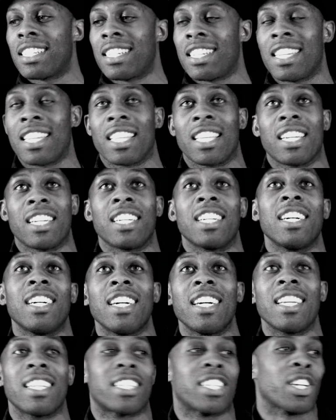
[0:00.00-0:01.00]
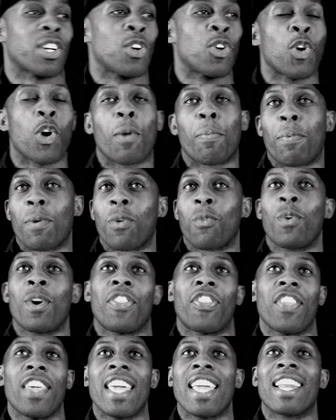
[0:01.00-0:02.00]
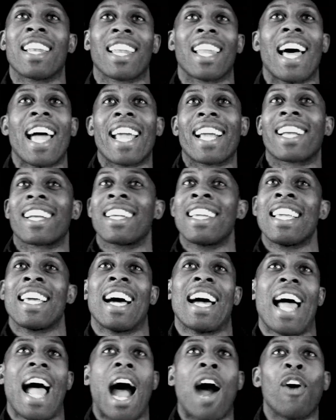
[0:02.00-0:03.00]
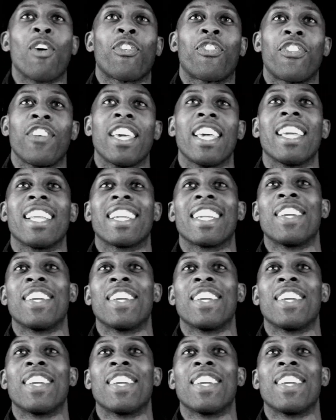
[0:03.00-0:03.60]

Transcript: to the hood to corporate within like an outfit,